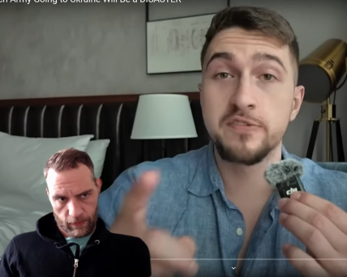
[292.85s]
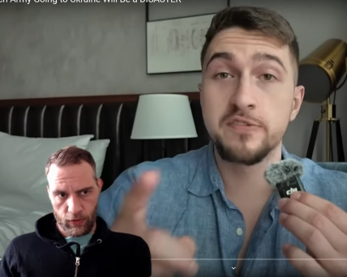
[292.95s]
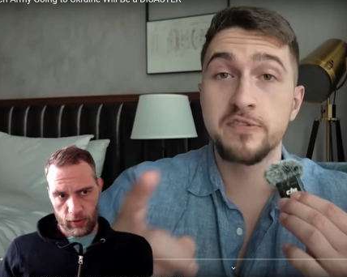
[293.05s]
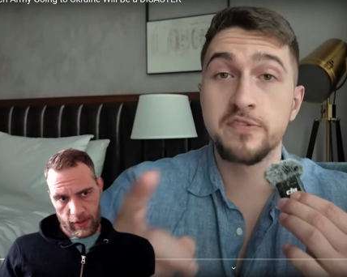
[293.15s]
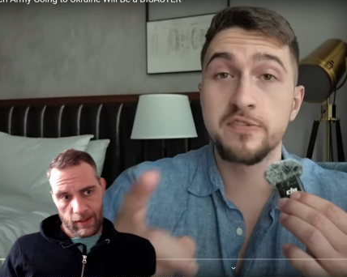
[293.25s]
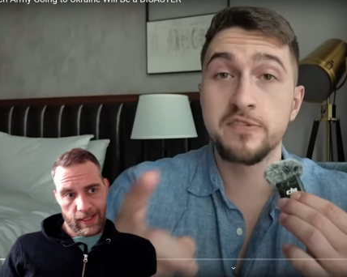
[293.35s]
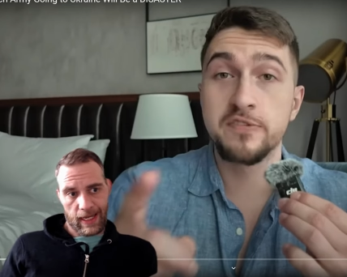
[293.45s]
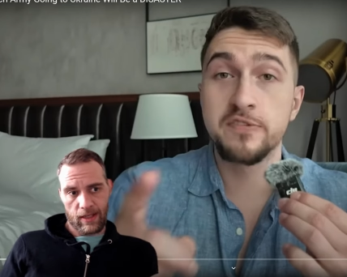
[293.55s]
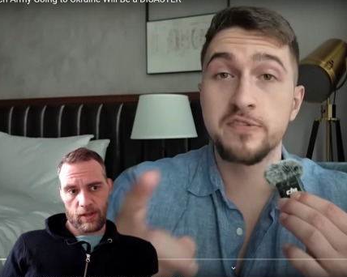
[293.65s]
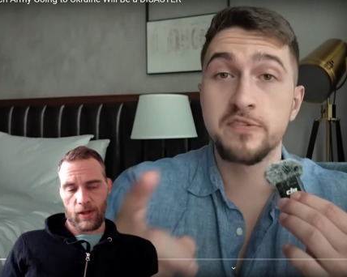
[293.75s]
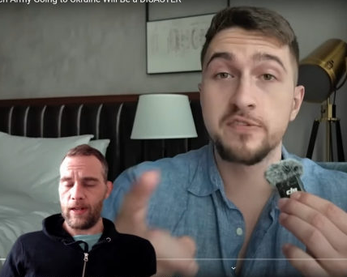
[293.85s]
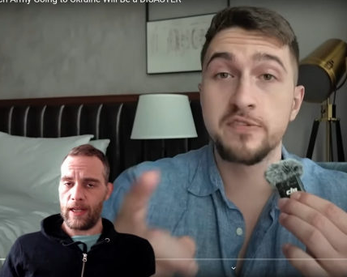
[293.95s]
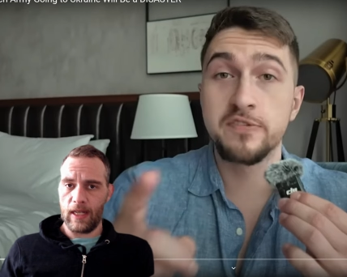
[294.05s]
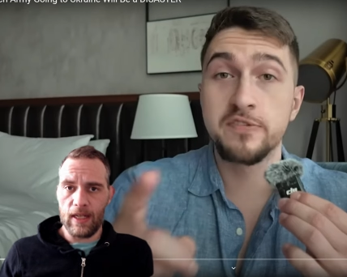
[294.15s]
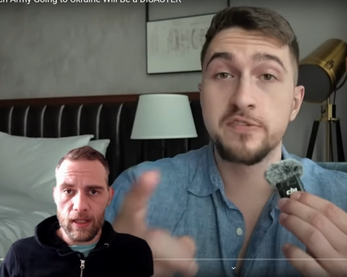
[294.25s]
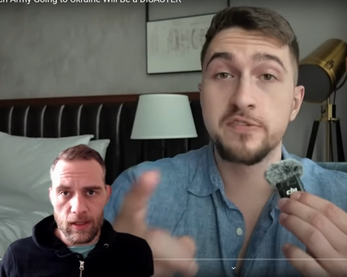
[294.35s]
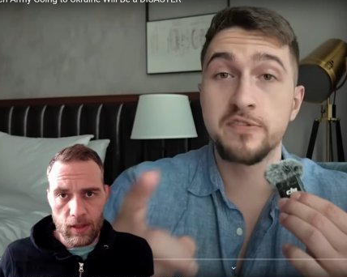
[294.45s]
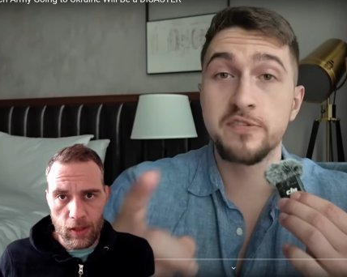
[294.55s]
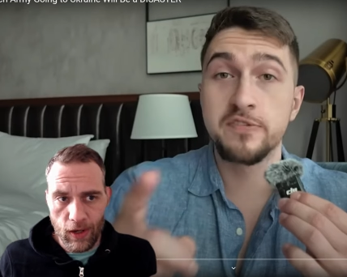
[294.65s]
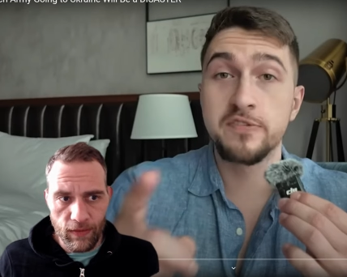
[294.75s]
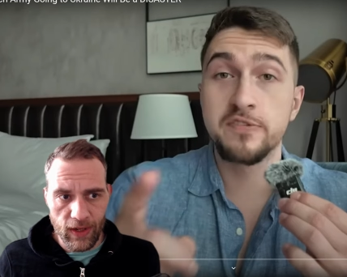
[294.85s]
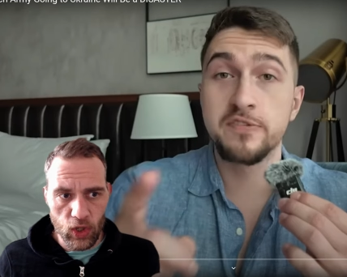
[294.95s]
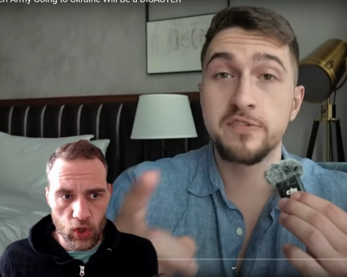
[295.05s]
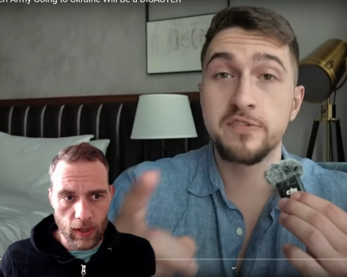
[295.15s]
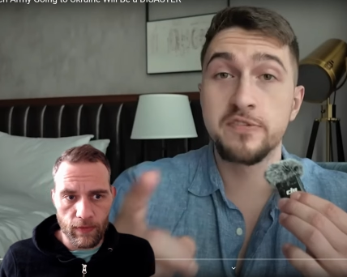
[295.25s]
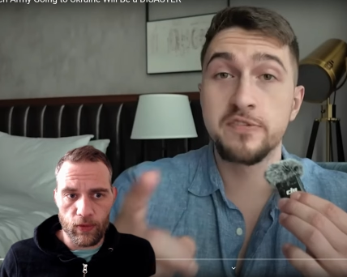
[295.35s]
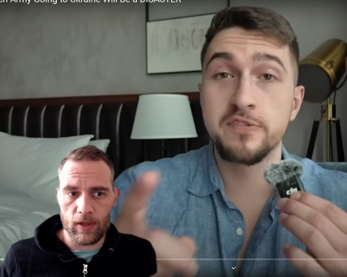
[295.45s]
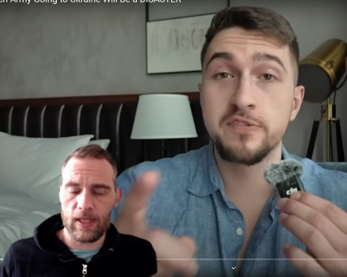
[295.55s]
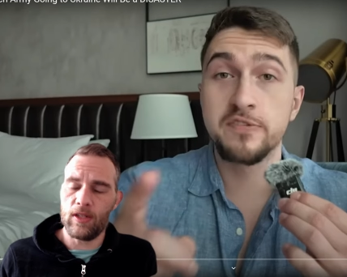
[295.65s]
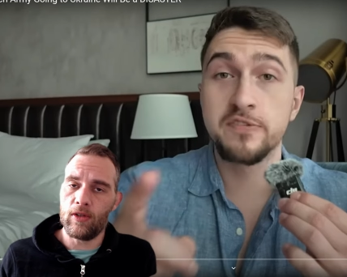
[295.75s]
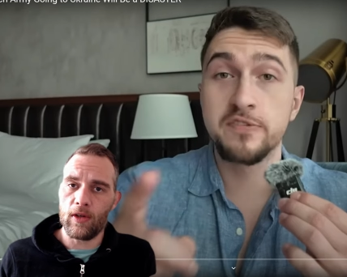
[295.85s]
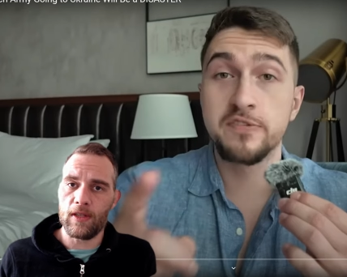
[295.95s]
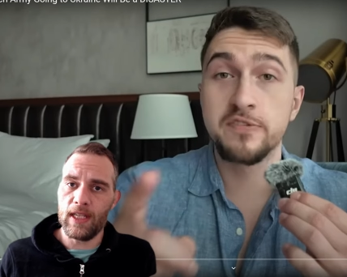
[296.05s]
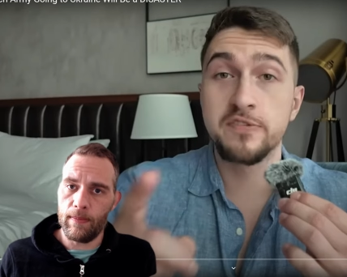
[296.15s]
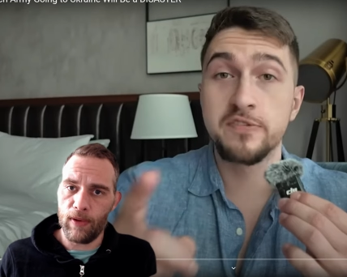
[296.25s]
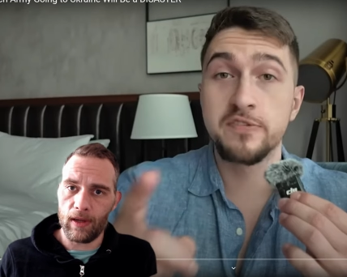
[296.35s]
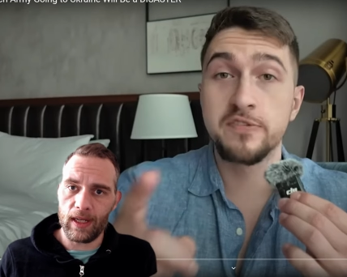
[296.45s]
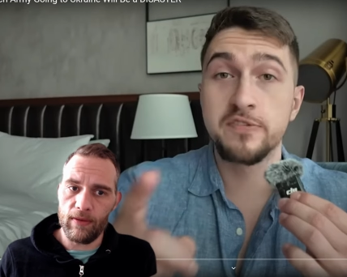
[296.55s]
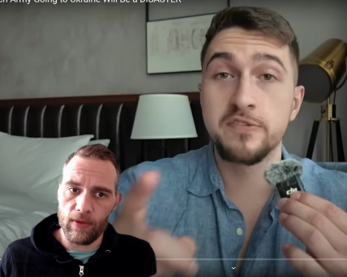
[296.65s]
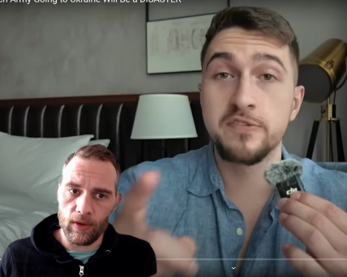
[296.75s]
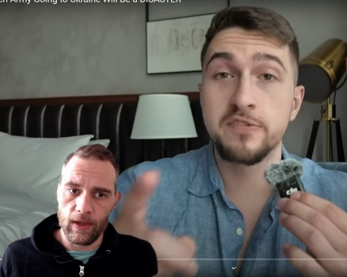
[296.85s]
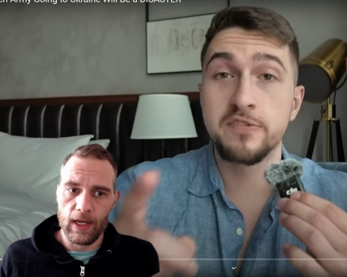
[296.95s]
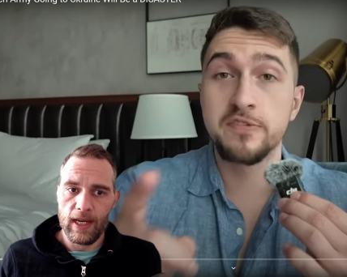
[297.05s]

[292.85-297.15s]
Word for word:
Speaker 1: First, send an intervention force in the Dnieper River